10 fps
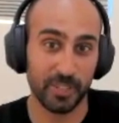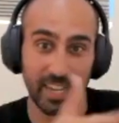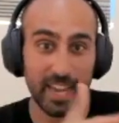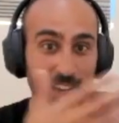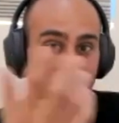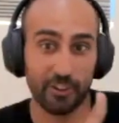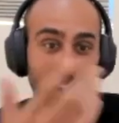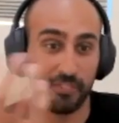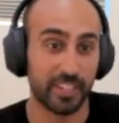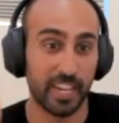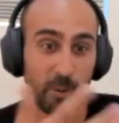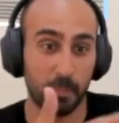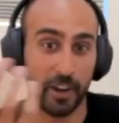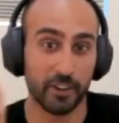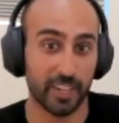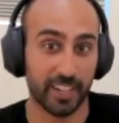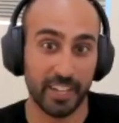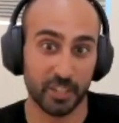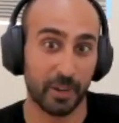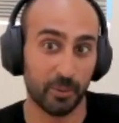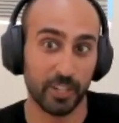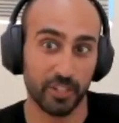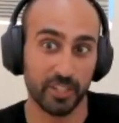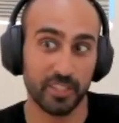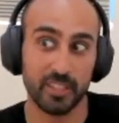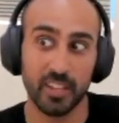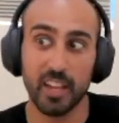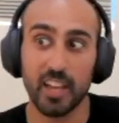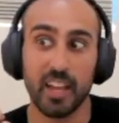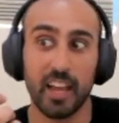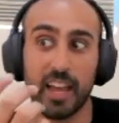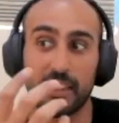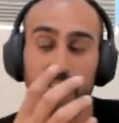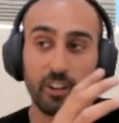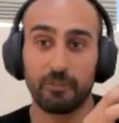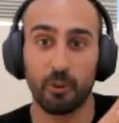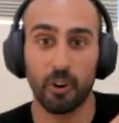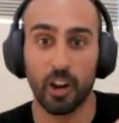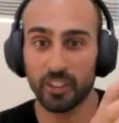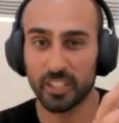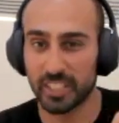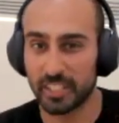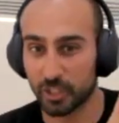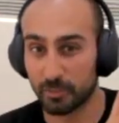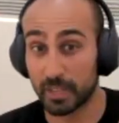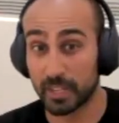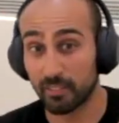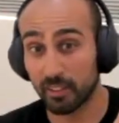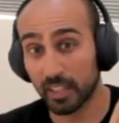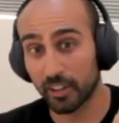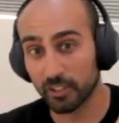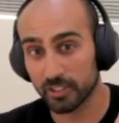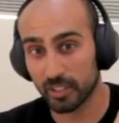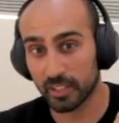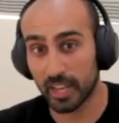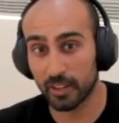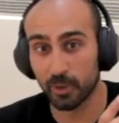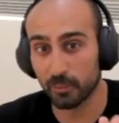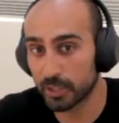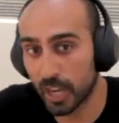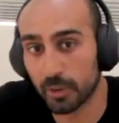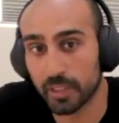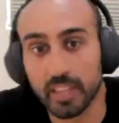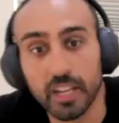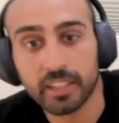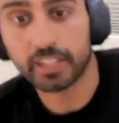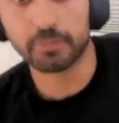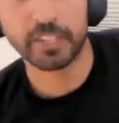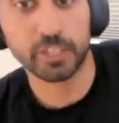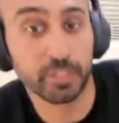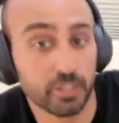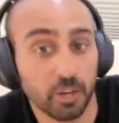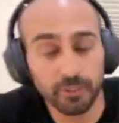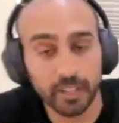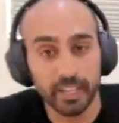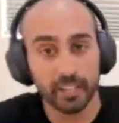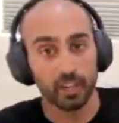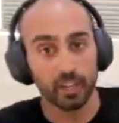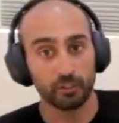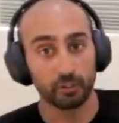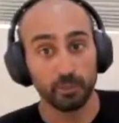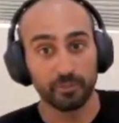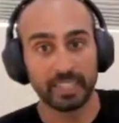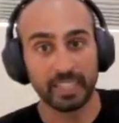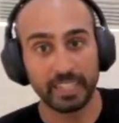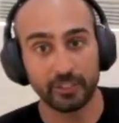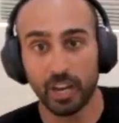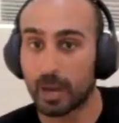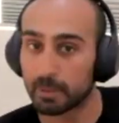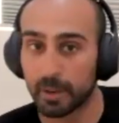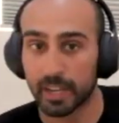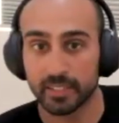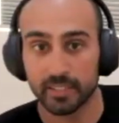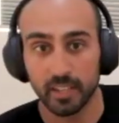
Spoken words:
like, don't have the data prepared so I can answer my questions. And therefore all this intermediary layers, kind of what we saw with, like you mentioned with Snowflake, removing the need to optimize